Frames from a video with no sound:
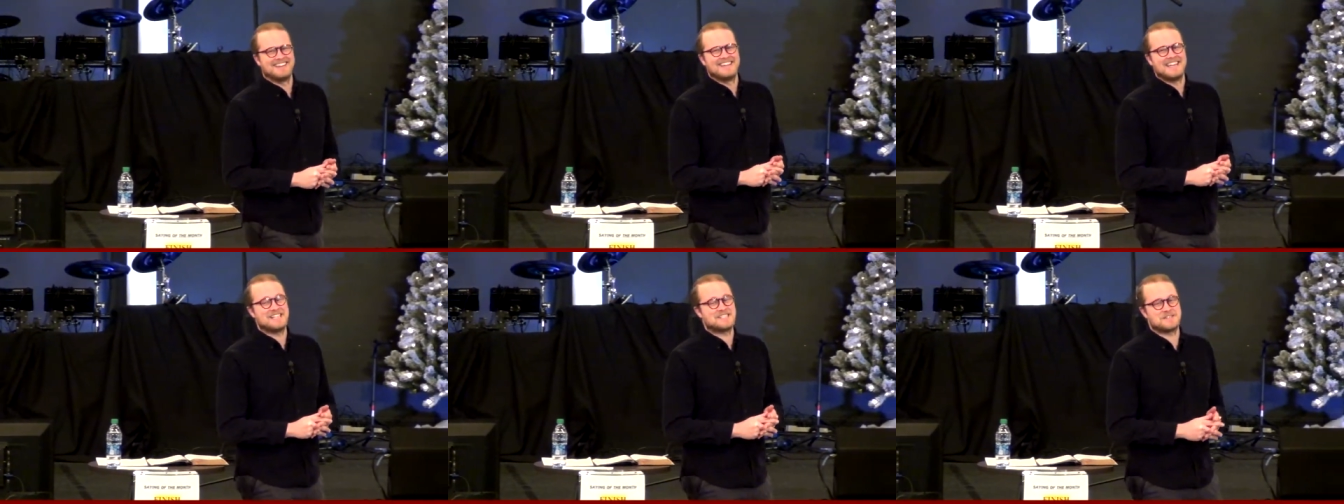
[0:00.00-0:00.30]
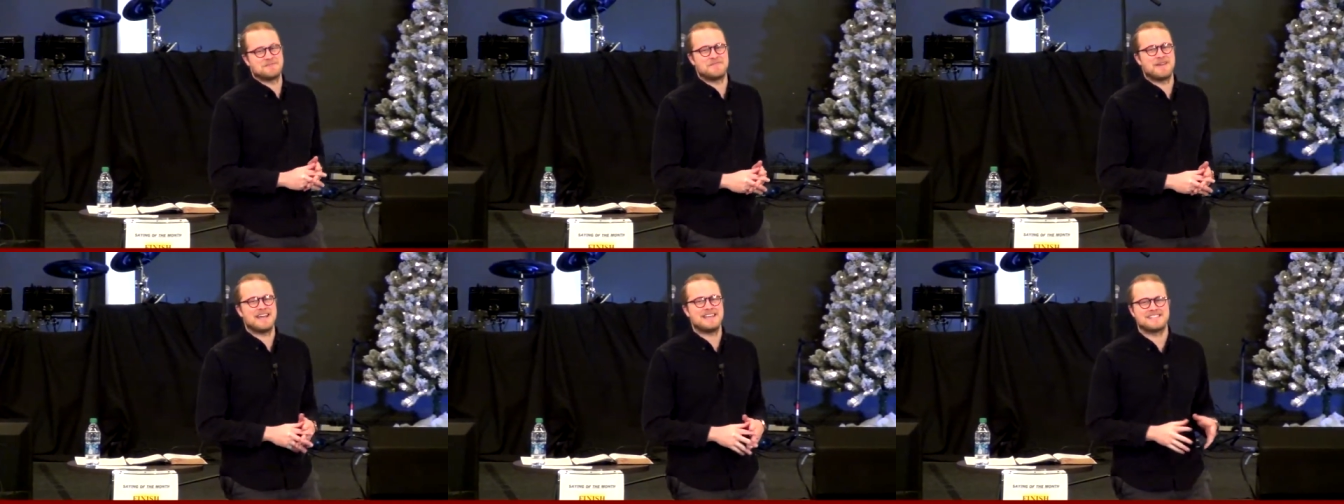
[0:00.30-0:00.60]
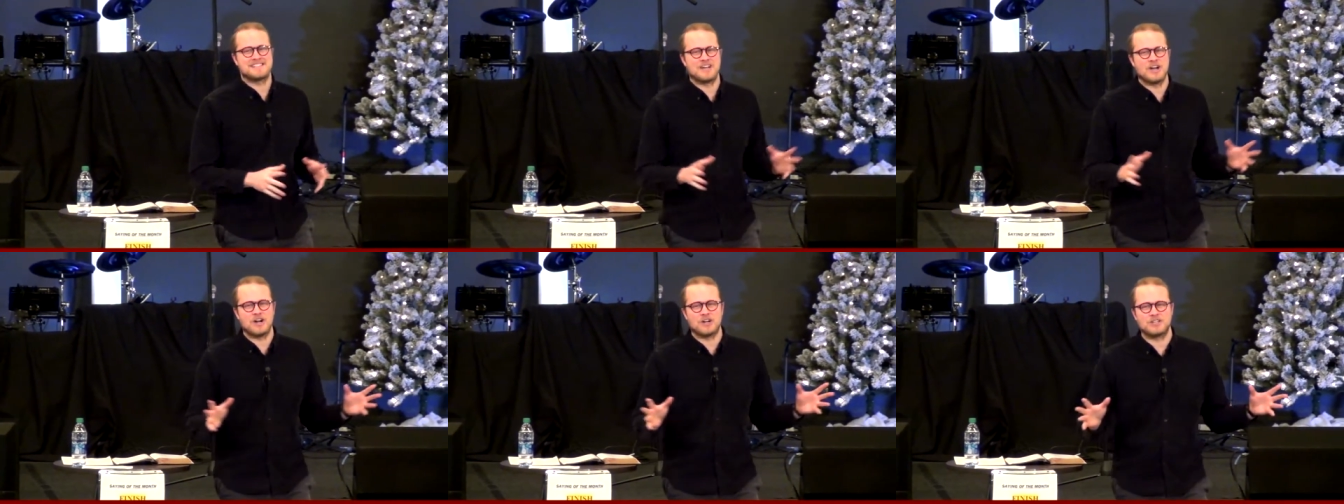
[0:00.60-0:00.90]
it's
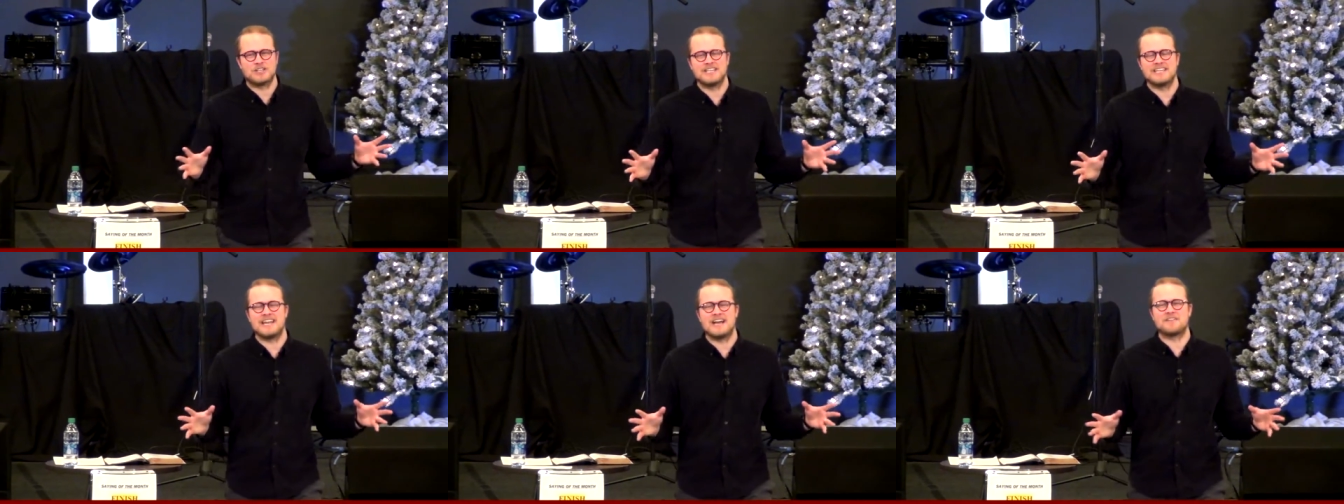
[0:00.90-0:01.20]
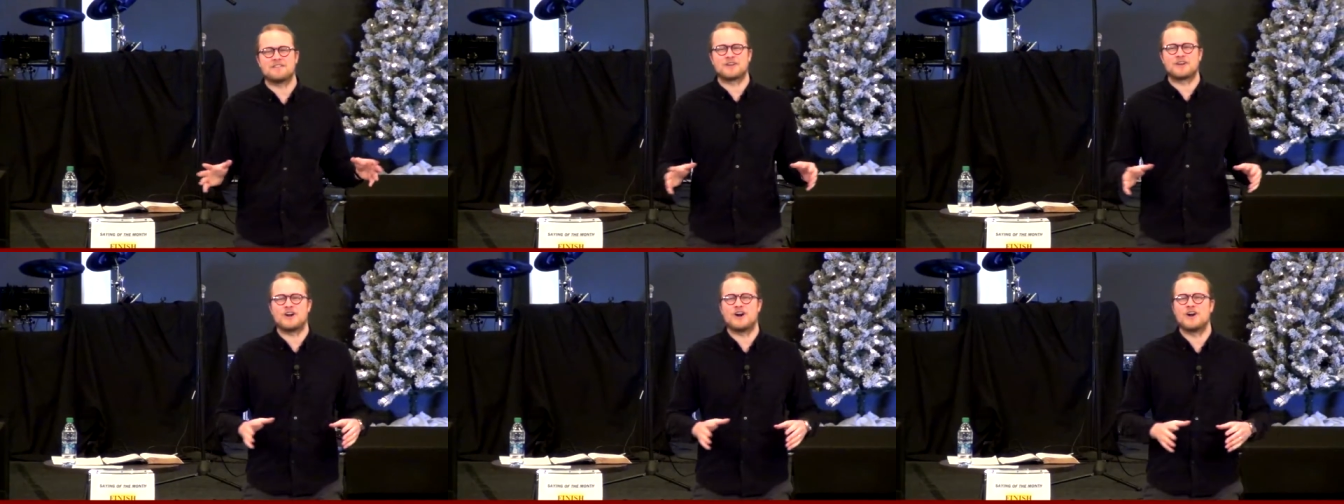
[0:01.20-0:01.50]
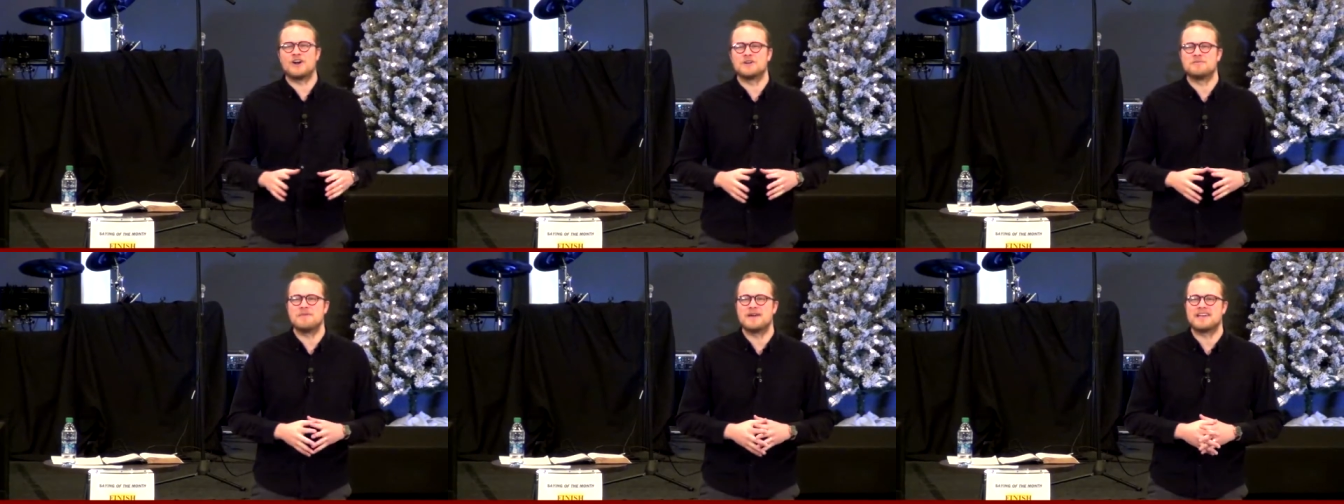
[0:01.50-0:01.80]
amazing. I'll clean out the
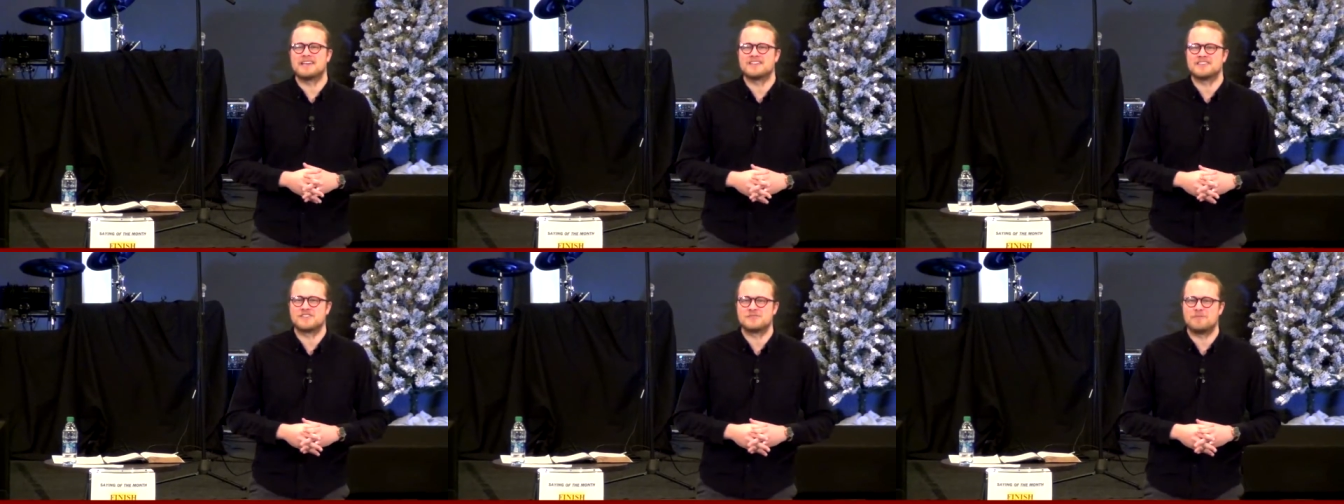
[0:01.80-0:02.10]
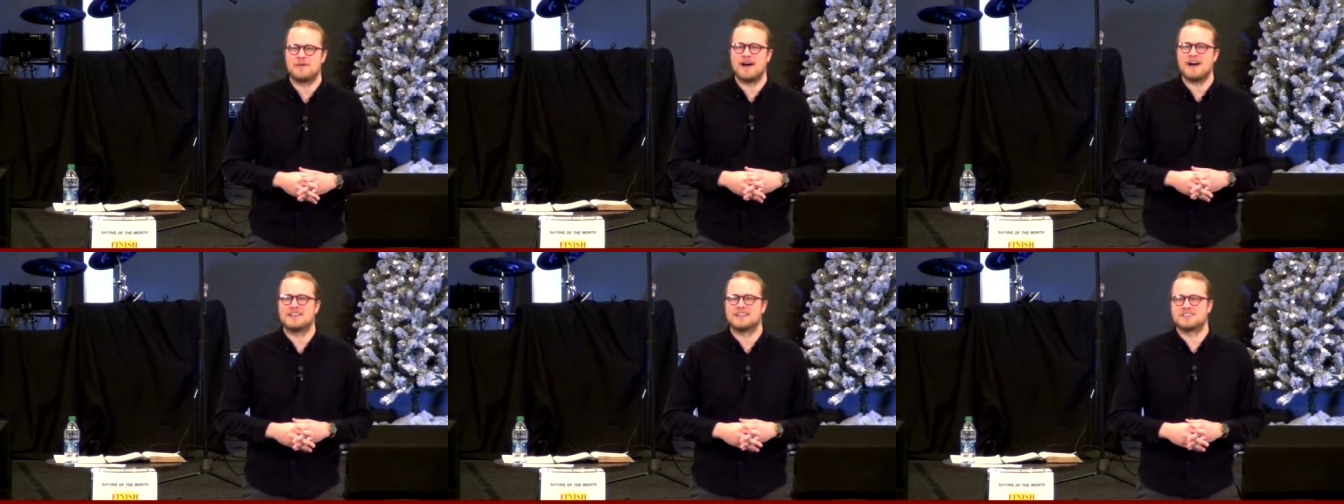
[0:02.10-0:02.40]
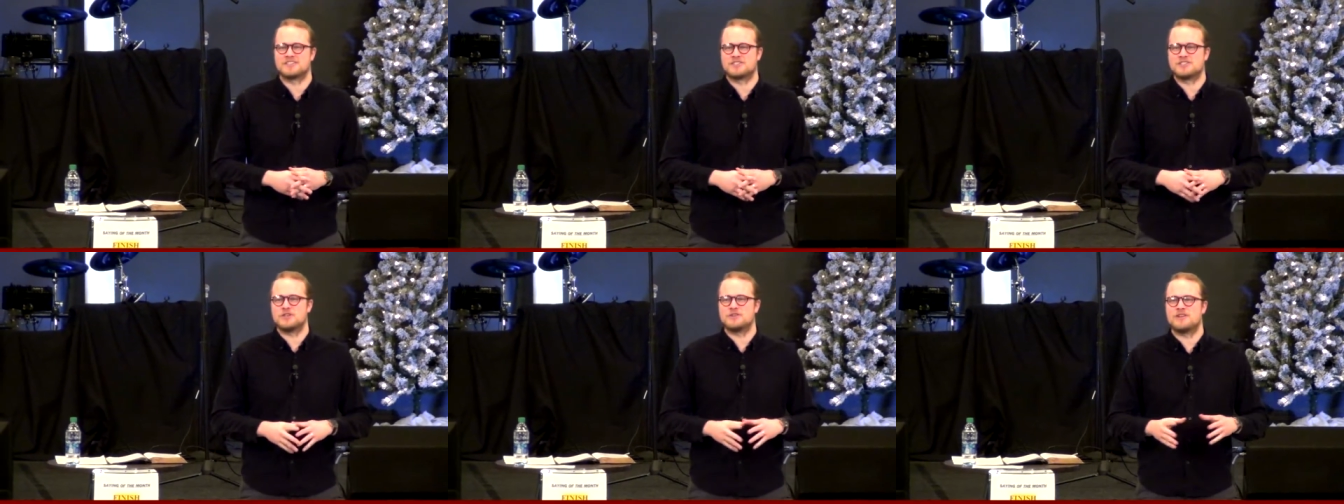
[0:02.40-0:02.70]
car and make it
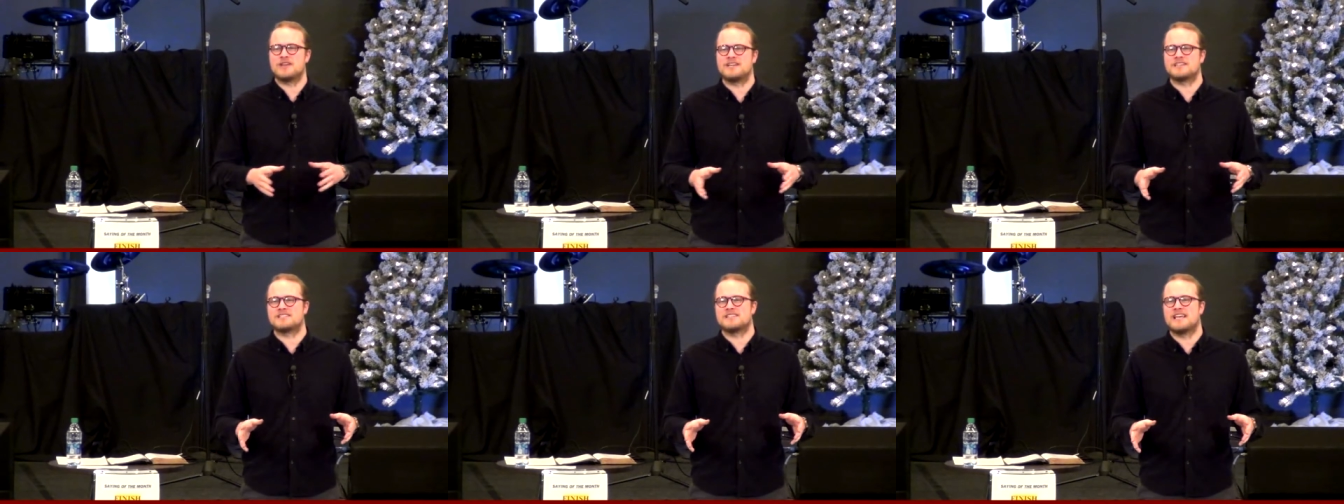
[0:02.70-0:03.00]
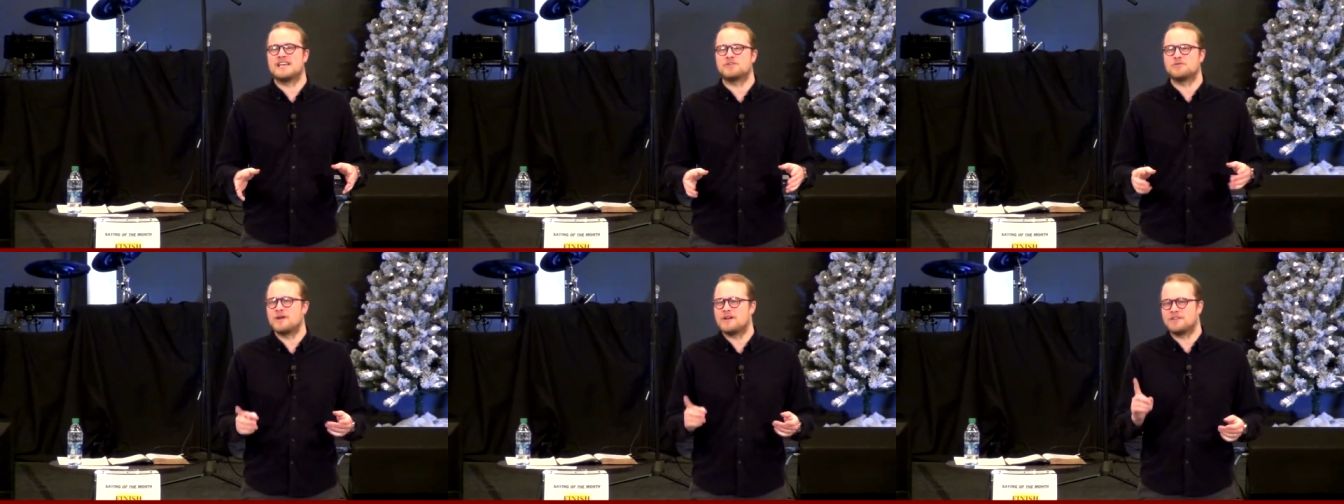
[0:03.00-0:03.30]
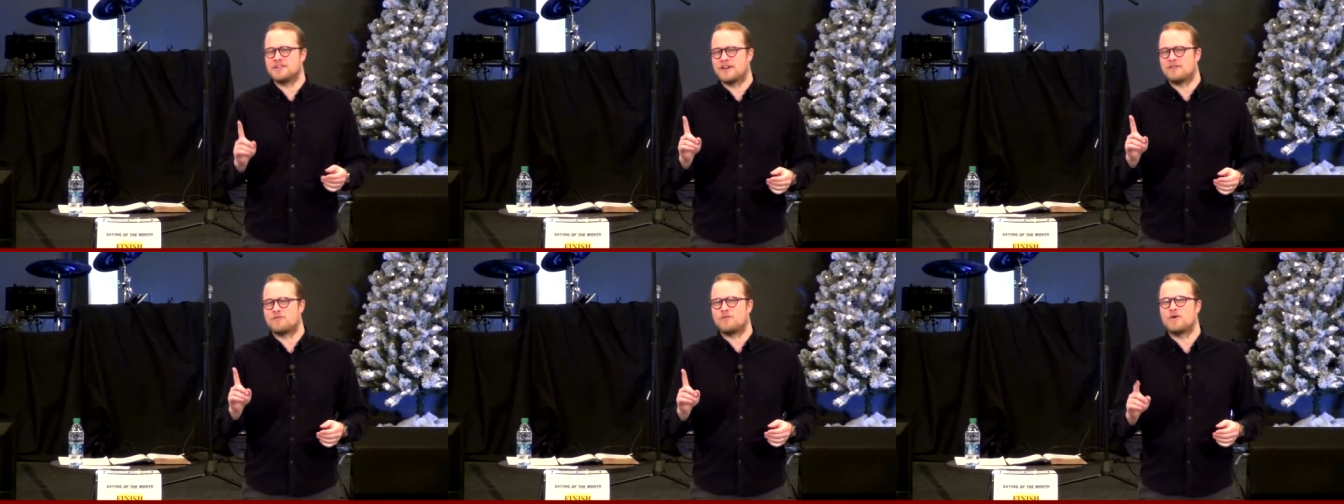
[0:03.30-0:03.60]
spotless. Two days later, we
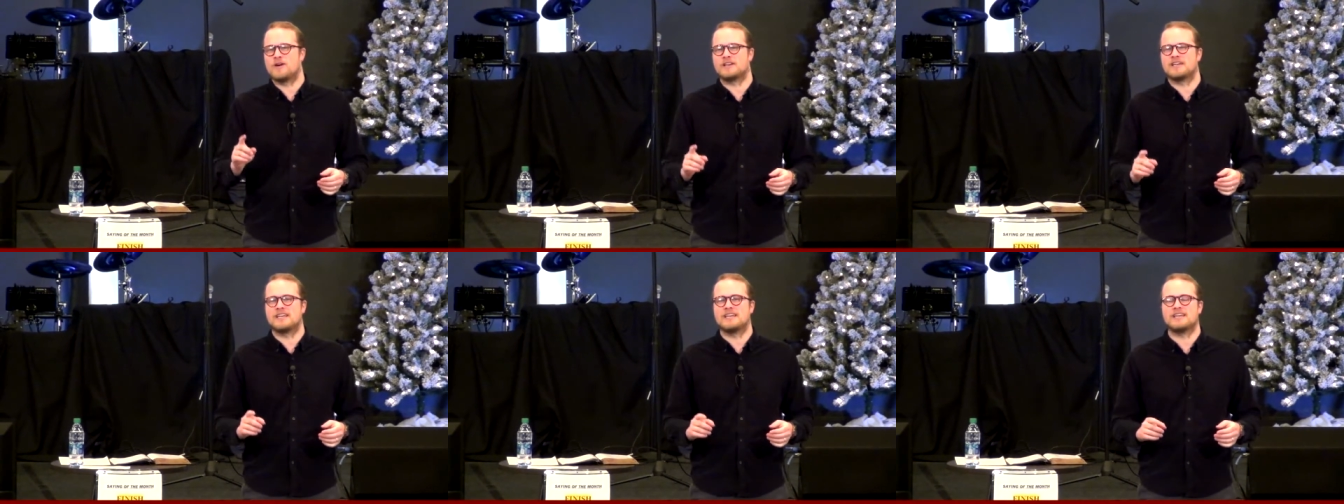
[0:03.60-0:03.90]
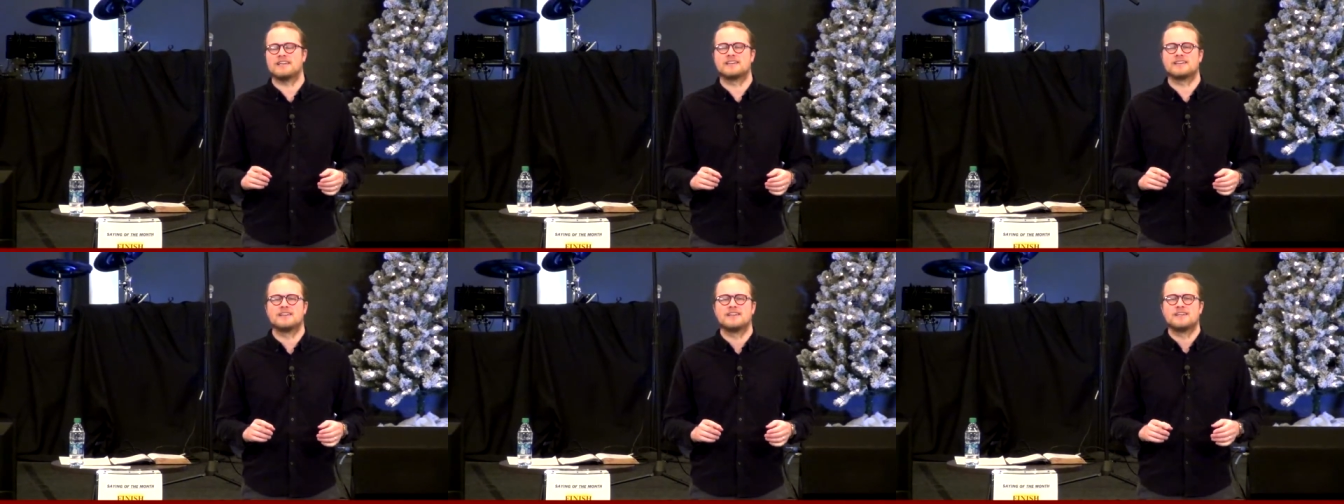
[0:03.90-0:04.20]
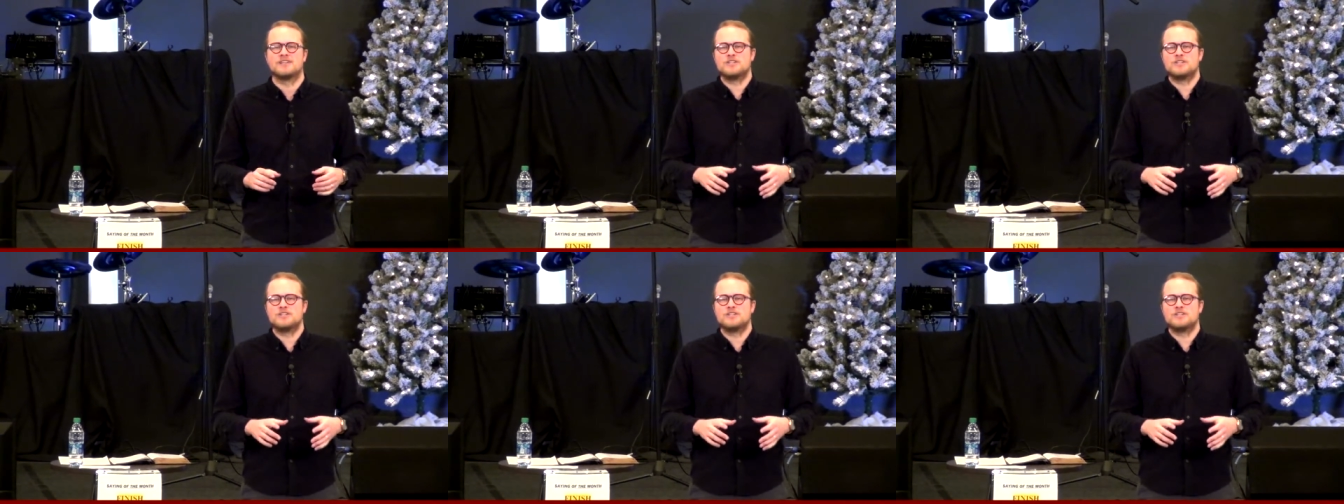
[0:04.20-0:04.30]
only have one kid.